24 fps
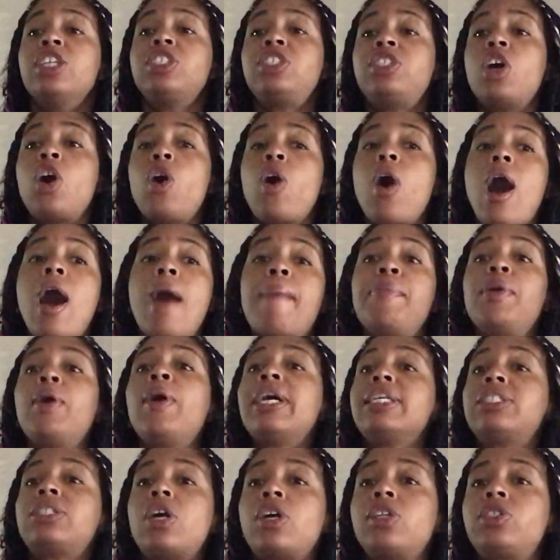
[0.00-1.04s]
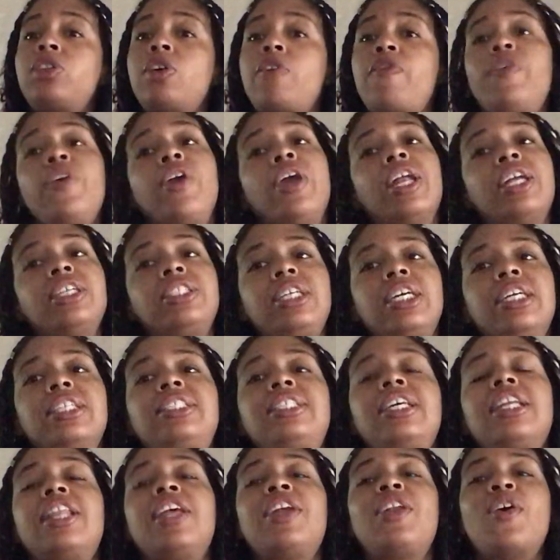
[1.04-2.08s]
So, you guys, also, if you get a chance,
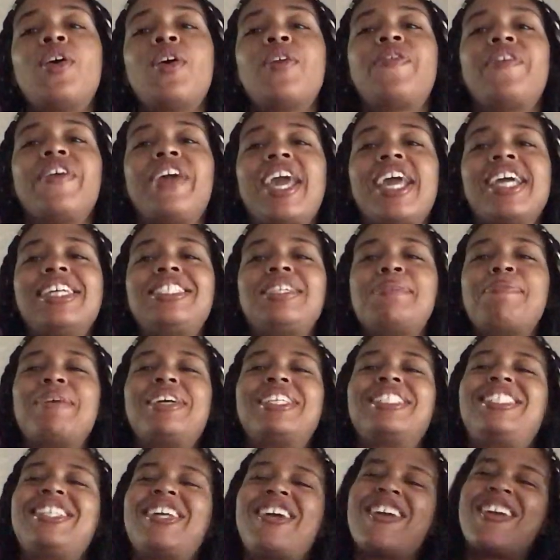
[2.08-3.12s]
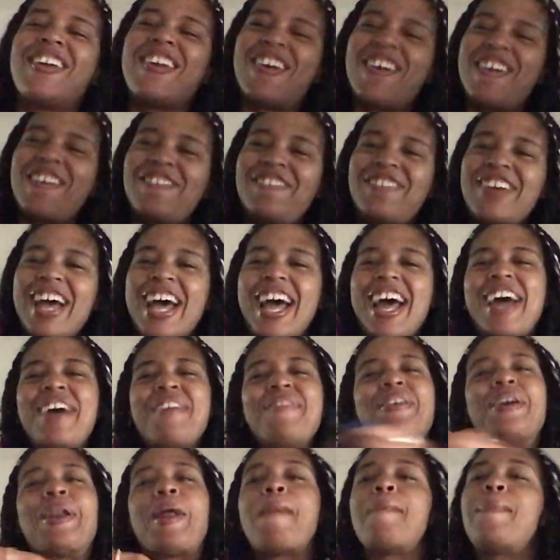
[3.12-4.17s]
hit the notification button so you're notified
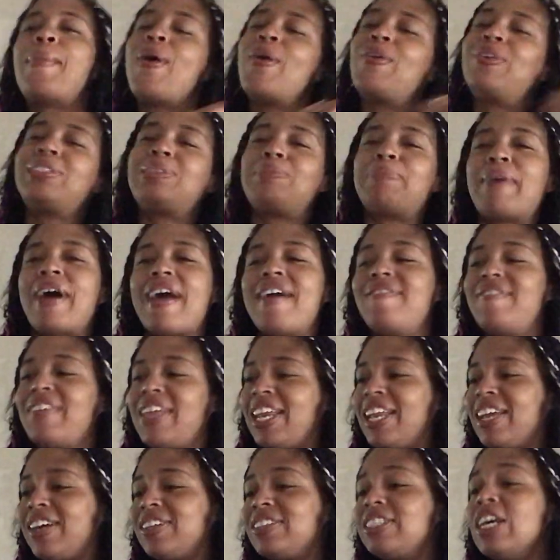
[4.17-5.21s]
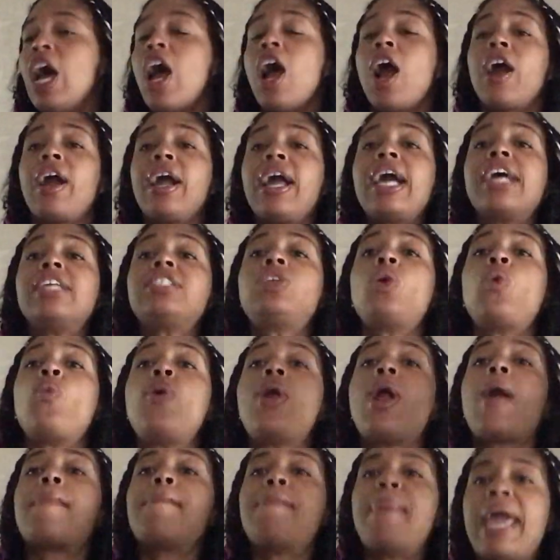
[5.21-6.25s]
when I post my videos. All right, guys, so
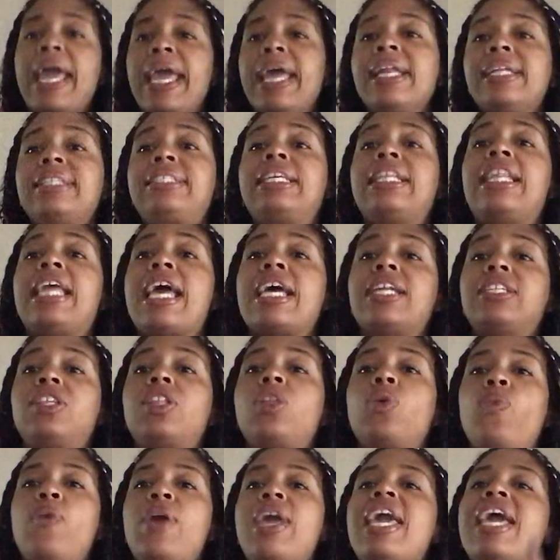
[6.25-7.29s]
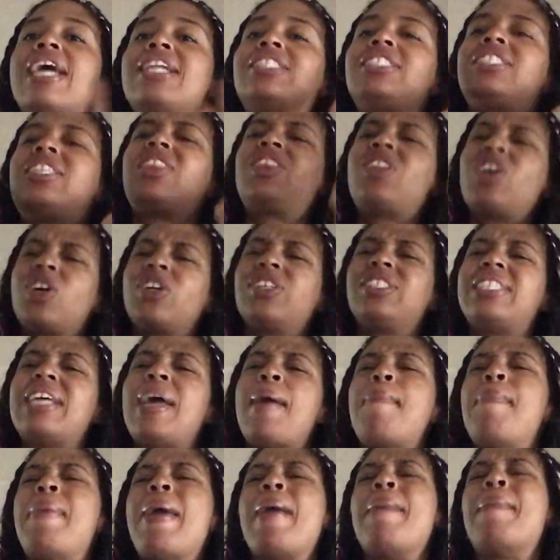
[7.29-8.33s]
we are making it to the end of the week. It's
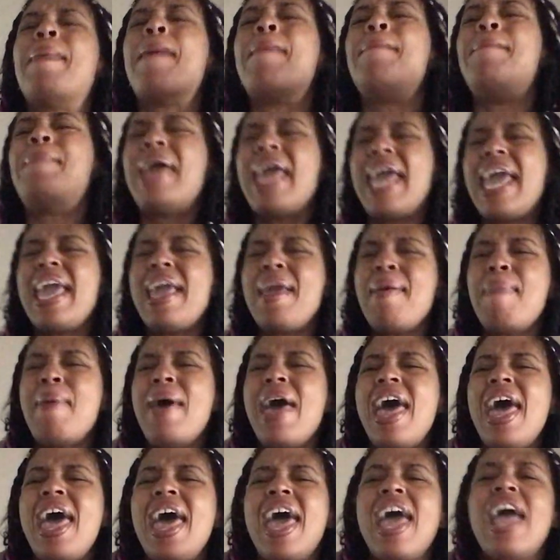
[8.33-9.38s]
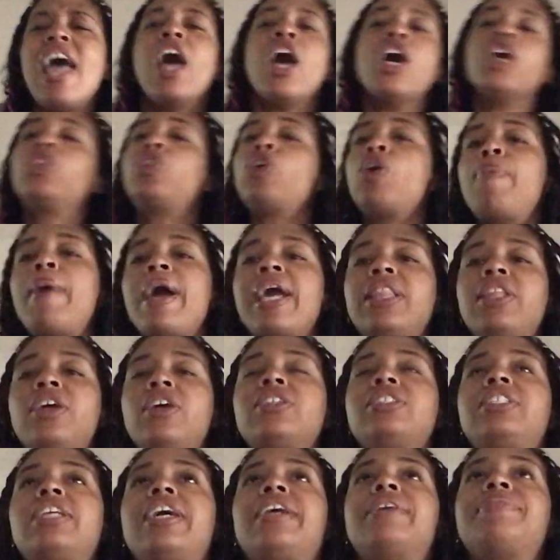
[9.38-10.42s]
Thursday, baby. Throwback
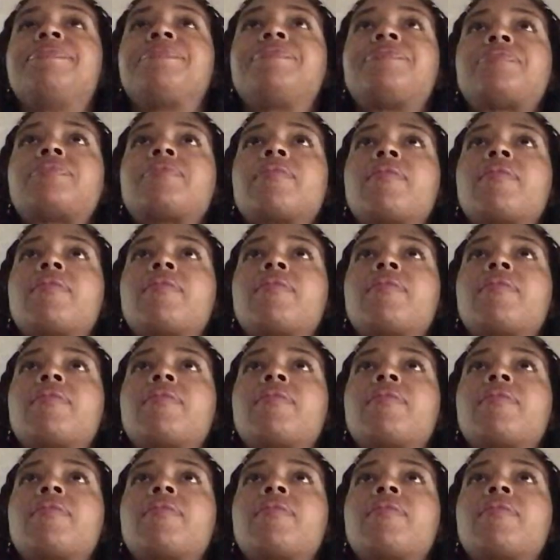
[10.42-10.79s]
Thursday